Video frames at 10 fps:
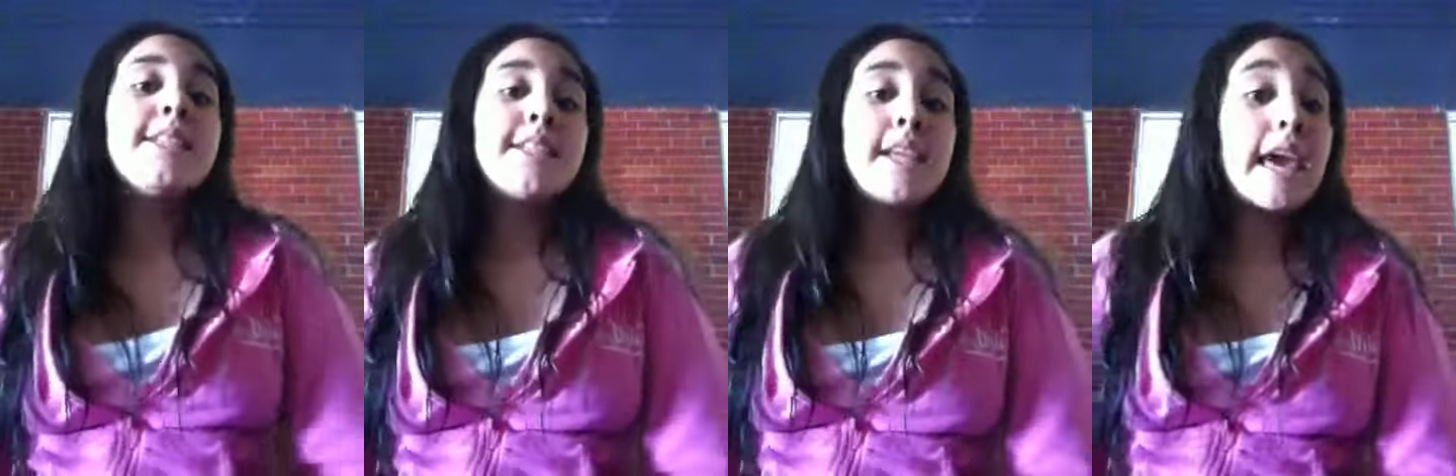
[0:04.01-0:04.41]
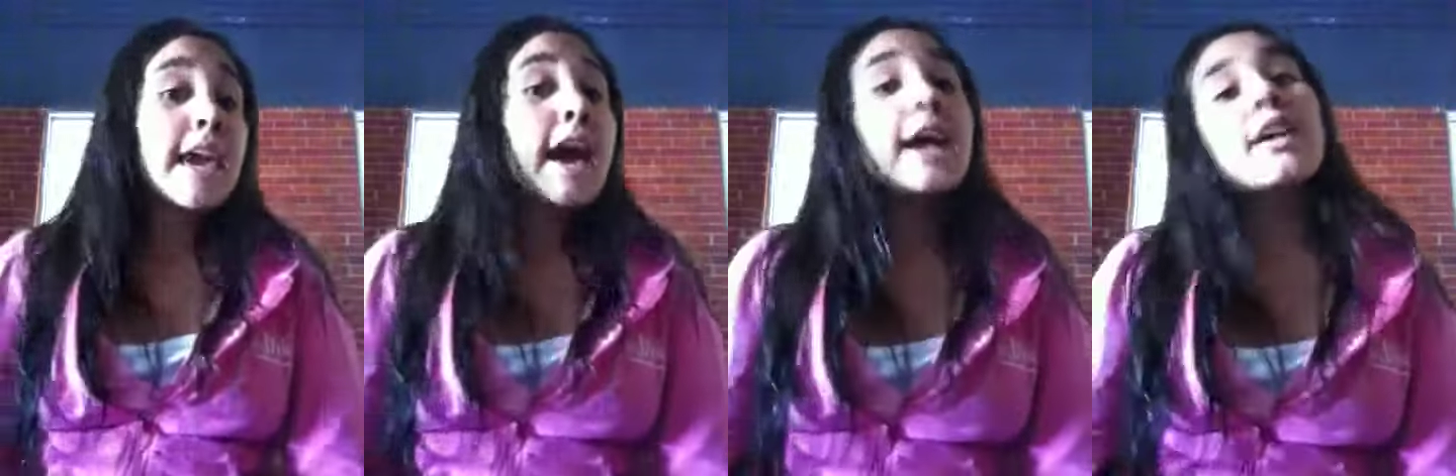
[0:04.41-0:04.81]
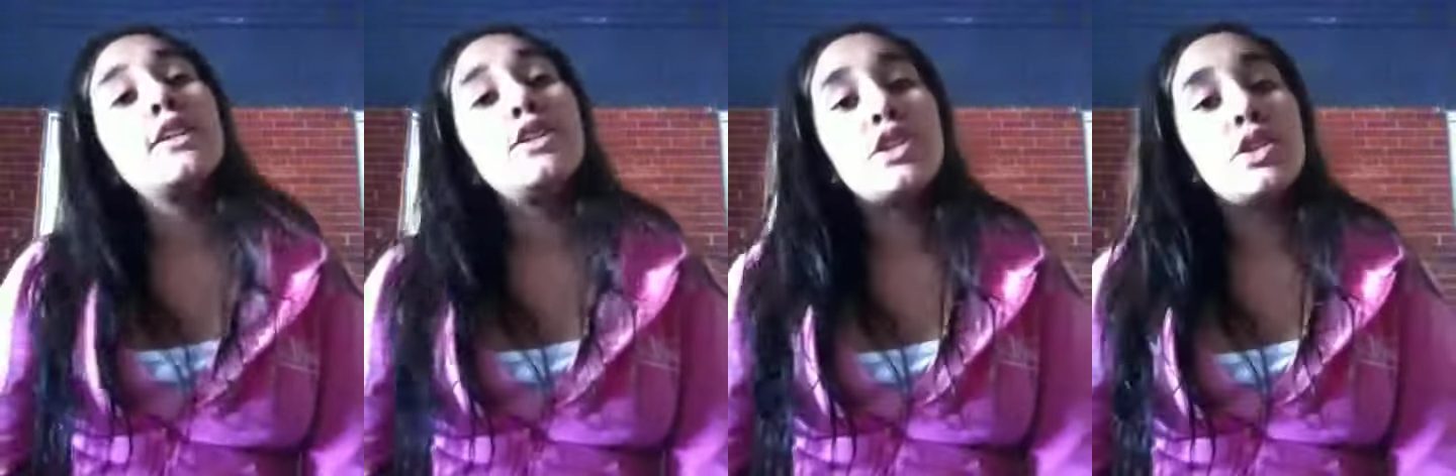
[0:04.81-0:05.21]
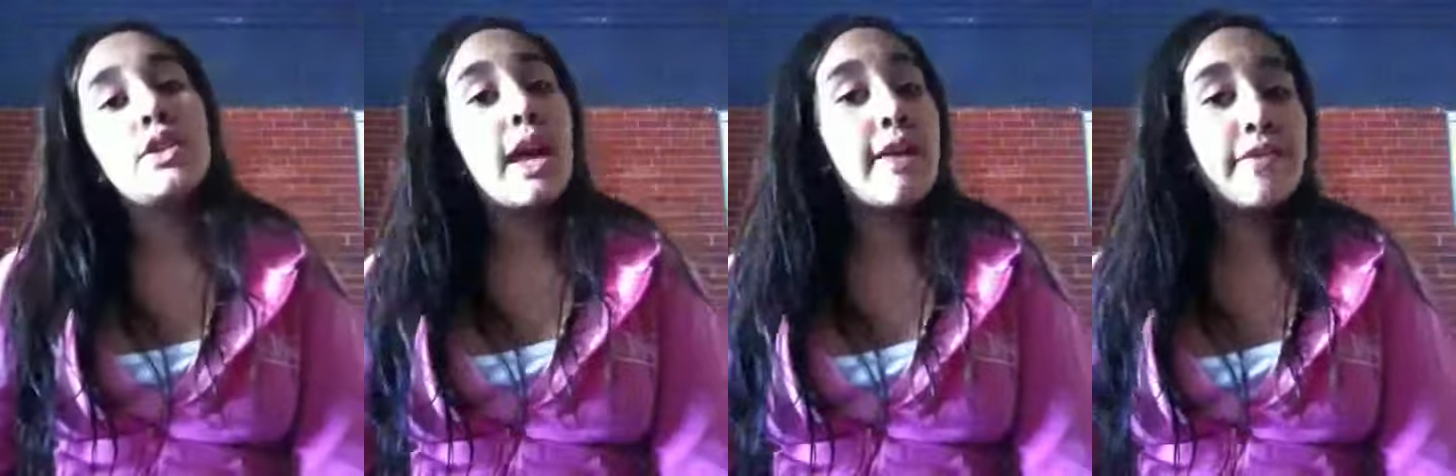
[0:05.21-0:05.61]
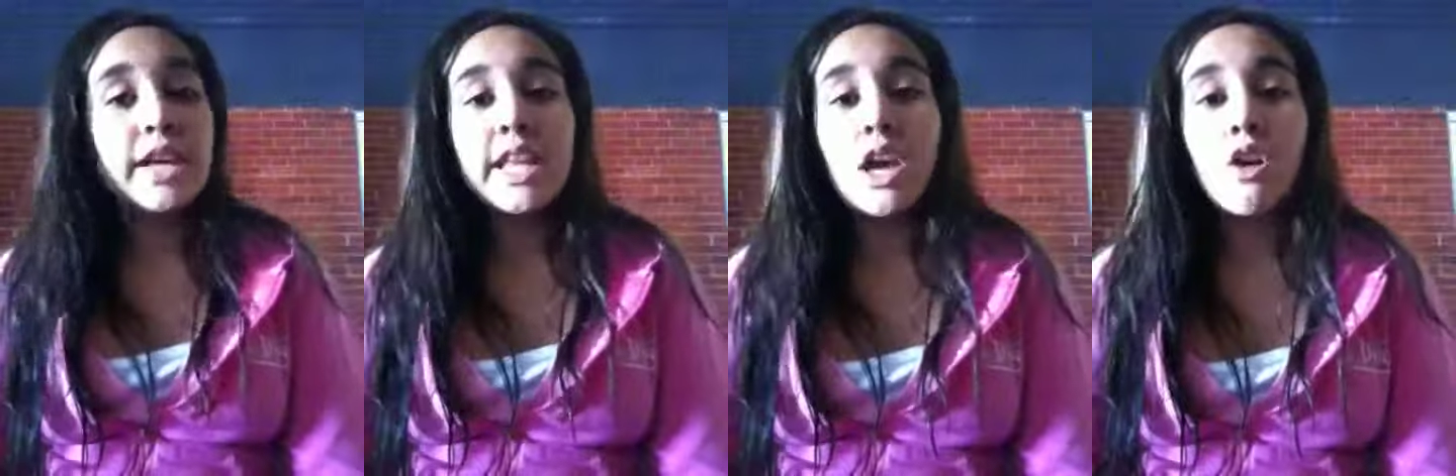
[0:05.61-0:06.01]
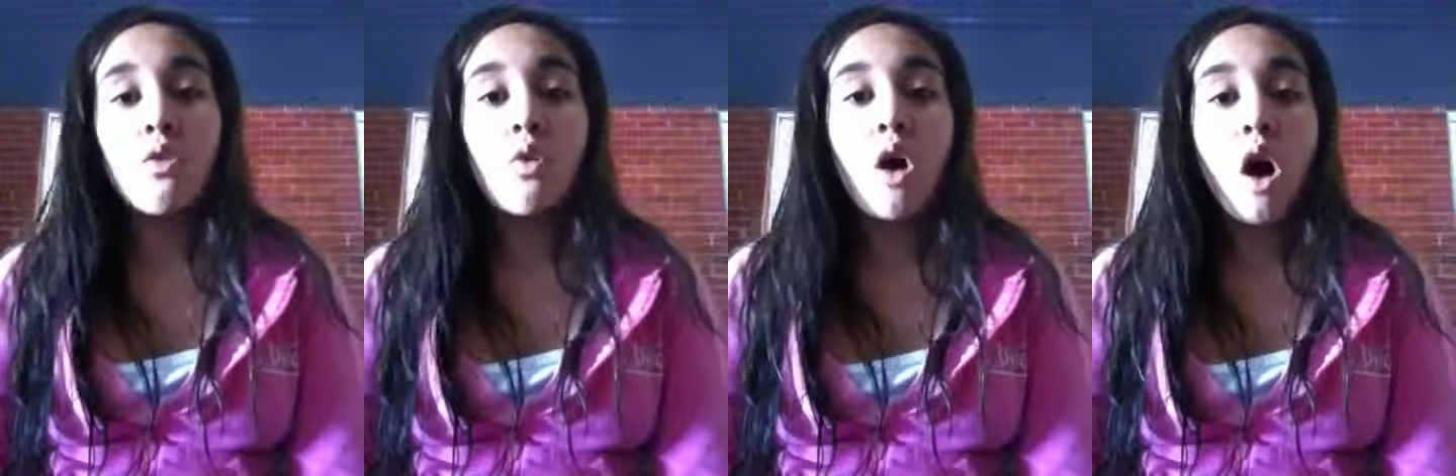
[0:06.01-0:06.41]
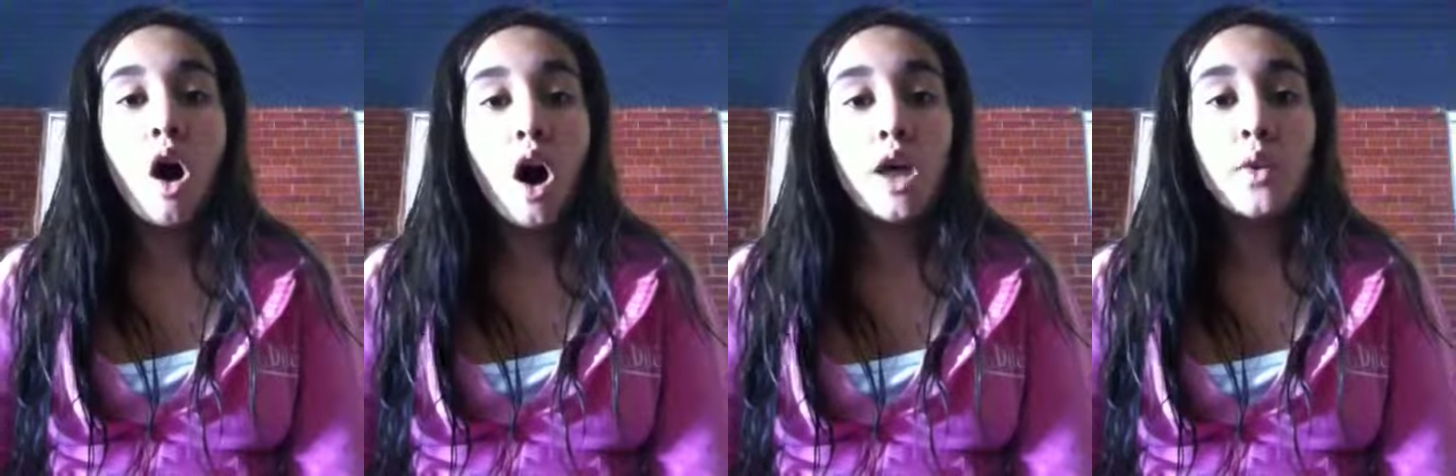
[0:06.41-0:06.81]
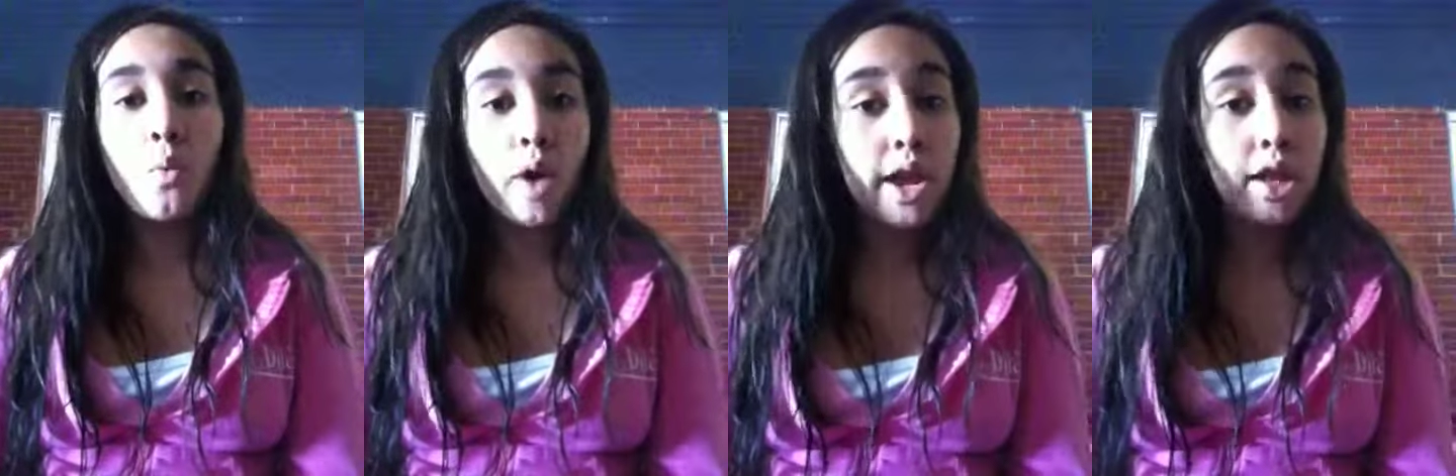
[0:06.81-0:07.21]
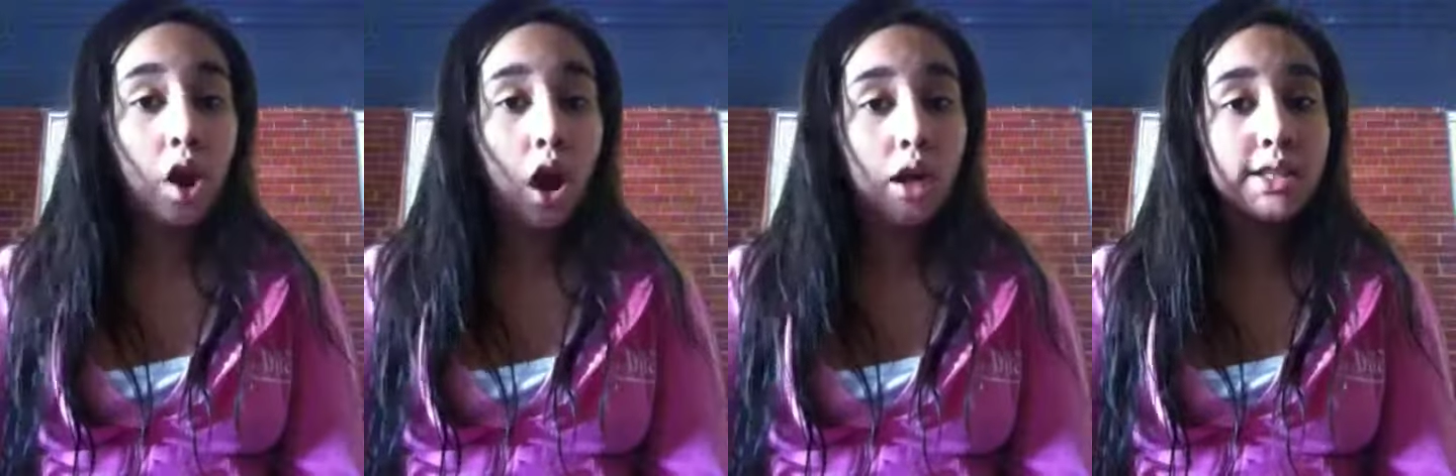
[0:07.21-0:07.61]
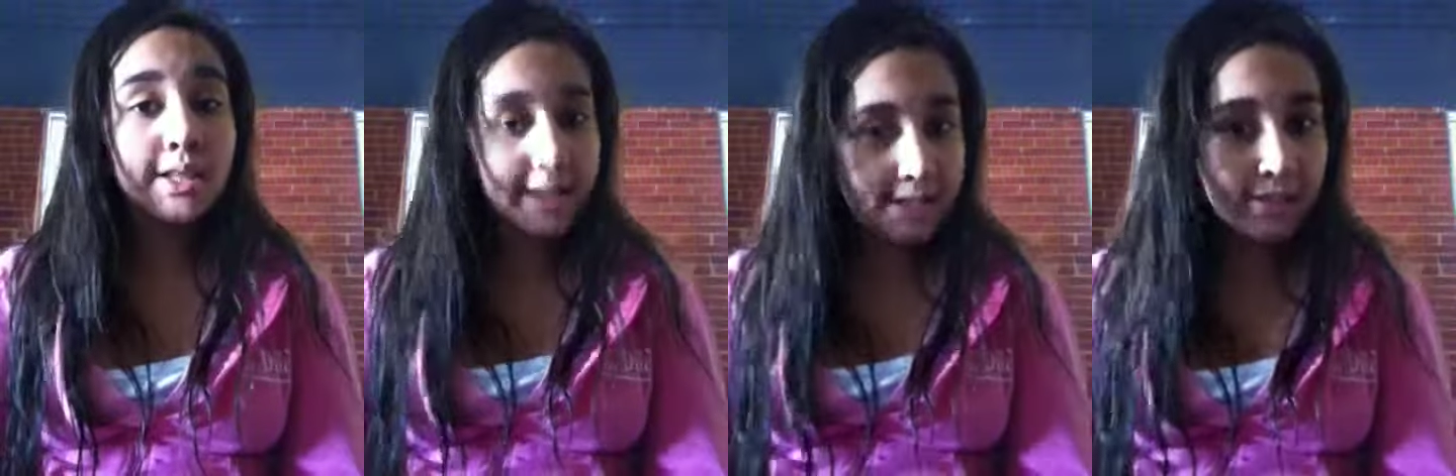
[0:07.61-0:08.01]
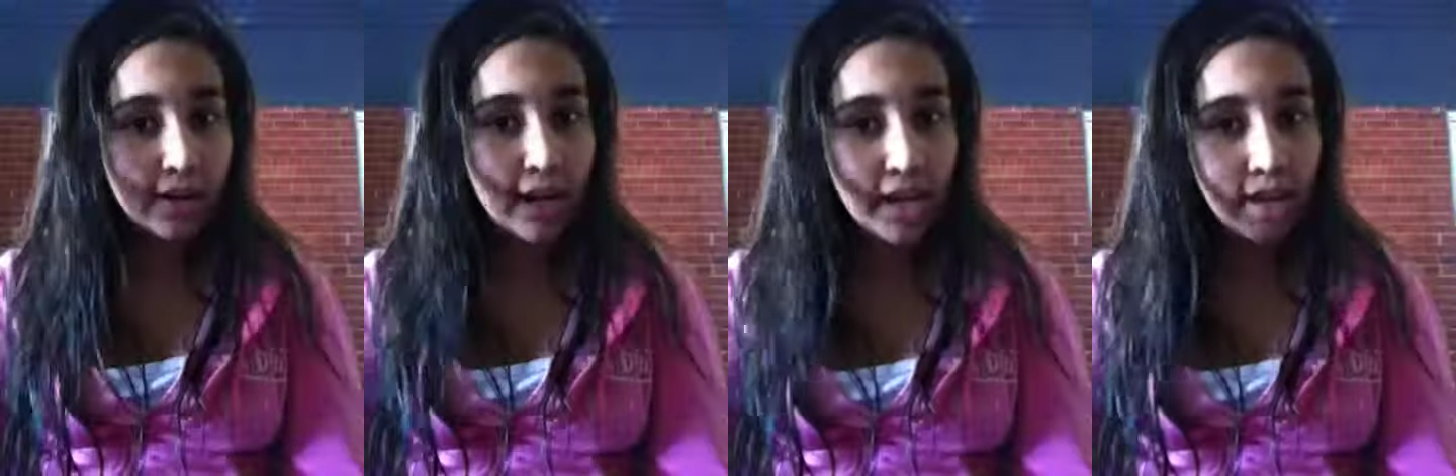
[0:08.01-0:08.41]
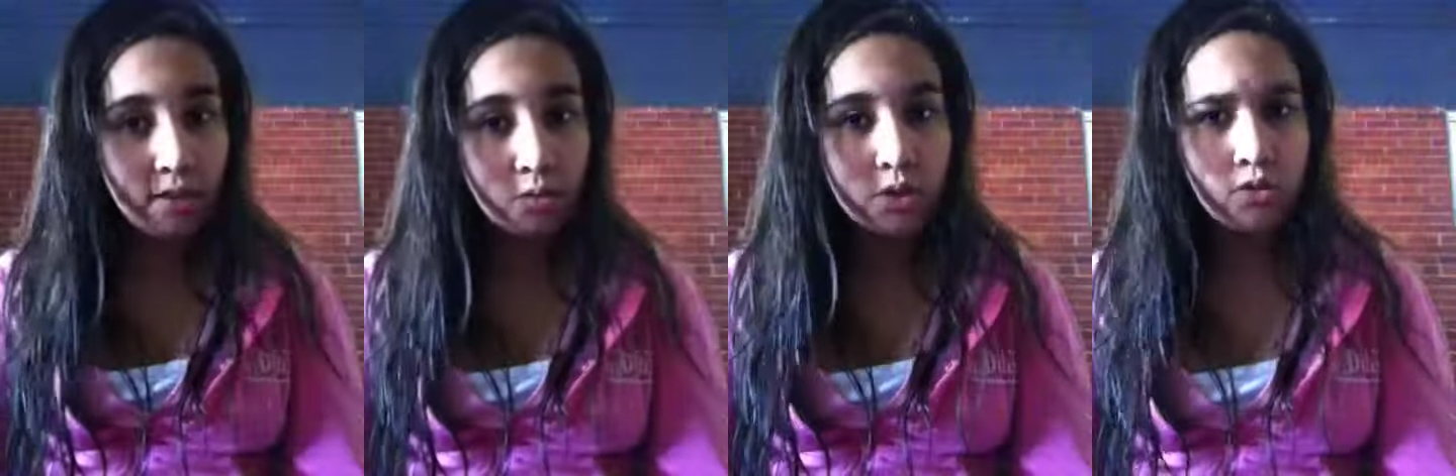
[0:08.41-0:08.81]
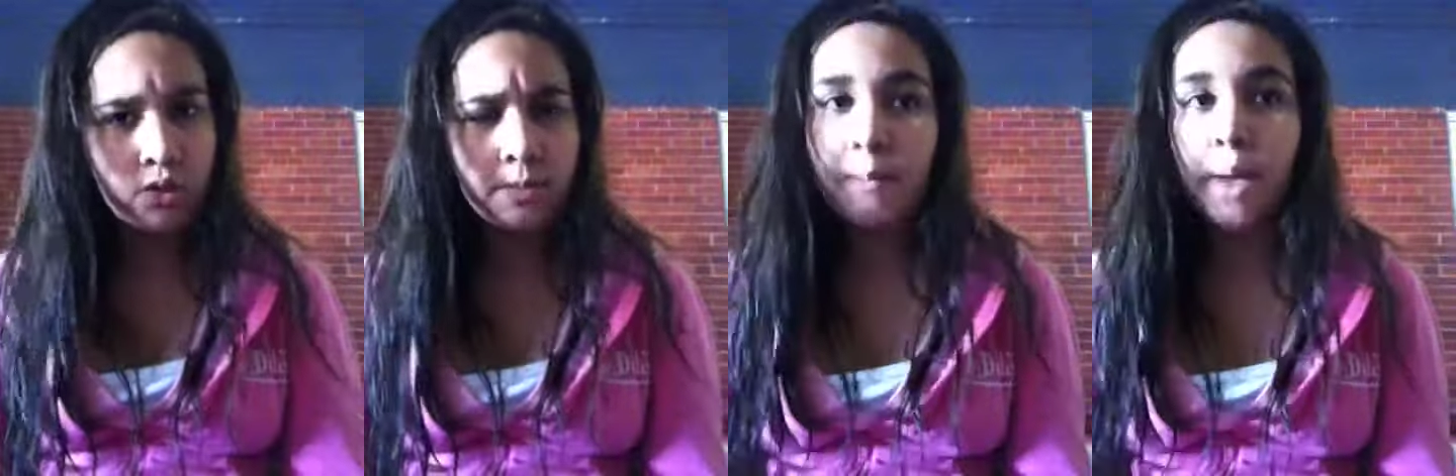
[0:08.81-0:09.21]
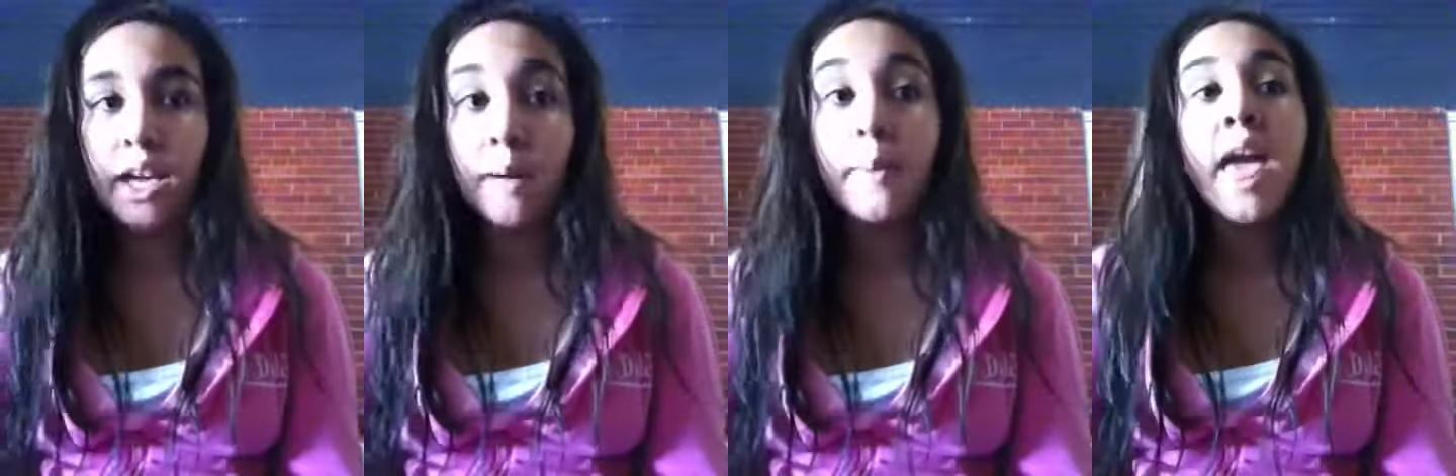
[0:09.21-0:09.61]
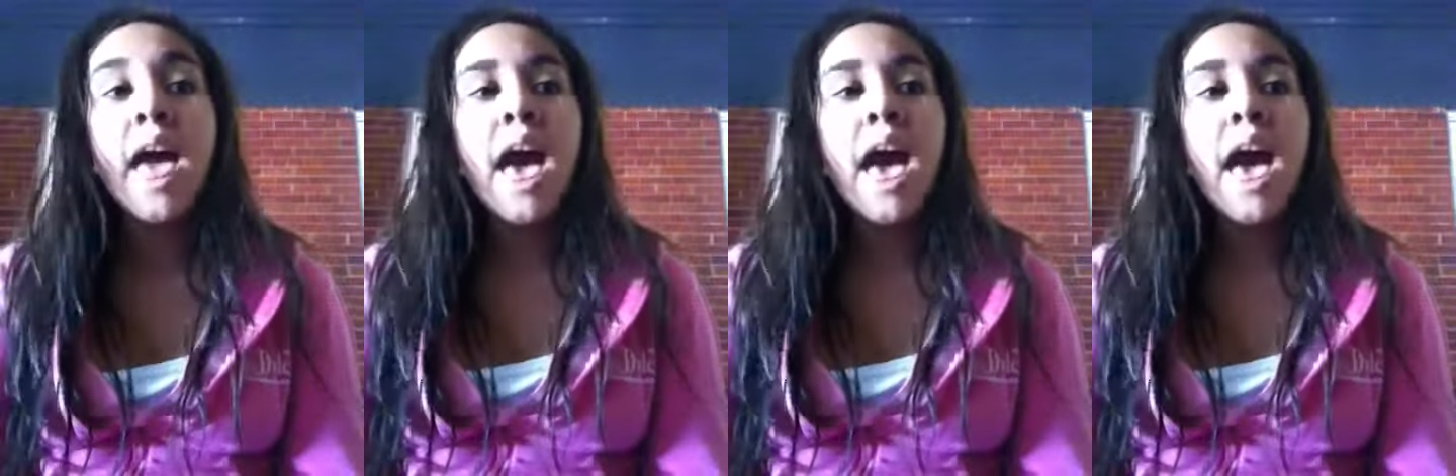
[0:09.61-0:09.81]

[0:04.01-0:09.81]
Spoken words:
Today I'm gonna do a video on what I got yesterday, which was my makeup,